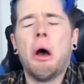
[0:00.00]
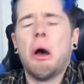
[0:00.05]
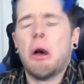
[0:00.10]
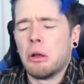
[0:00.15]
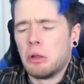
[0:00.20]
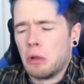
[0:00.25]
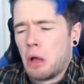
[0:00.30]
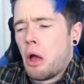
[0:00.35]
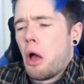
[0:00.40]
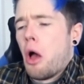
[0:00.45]

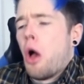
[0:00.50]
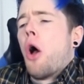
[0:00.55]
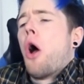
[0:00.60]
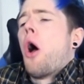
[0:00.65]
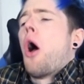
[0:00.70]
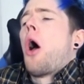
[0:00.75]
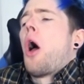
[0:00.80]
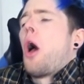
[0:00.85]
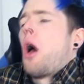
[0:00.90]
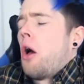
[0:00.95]
Oh!
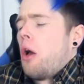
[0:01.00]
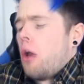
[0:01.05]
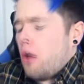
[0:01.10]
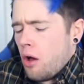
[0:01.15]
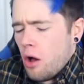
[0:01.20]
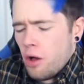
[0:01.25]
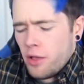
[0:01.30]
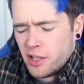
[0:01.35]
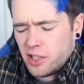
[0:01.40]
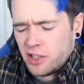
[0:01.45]

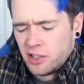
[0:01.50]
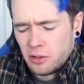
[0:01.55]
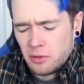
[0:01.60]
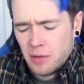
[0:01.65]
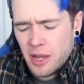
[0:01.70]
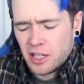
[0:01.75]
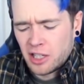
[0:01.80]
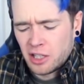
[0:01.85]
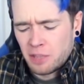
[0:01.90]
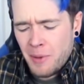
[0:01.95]
Oh, they,
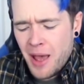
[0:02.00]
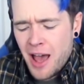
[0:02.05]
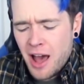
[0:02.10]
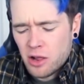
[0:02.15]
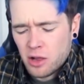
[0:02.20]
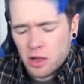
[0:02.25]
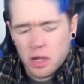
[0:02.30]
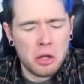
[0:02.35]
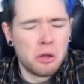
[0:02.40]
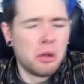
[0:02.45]
they
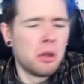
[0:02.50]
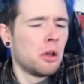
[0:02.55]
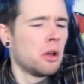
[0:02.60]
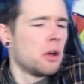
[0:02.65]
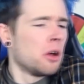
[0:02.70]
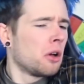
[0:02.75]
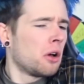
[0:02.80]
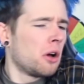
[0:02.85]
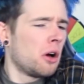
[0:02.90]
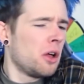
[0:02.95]
smell.
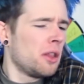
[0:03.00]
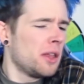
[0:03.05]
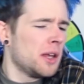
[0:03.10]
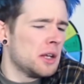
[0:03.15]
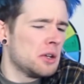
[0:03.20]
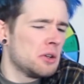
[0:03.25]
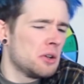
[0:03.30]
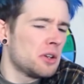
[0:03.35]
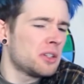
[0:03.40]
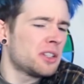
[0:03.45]
Oh,
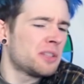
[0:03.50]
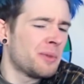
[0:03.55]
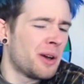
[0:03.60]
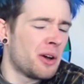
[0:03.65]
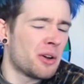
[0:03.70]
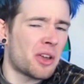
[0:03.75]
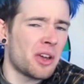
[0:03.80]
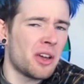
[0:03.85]
they do not smell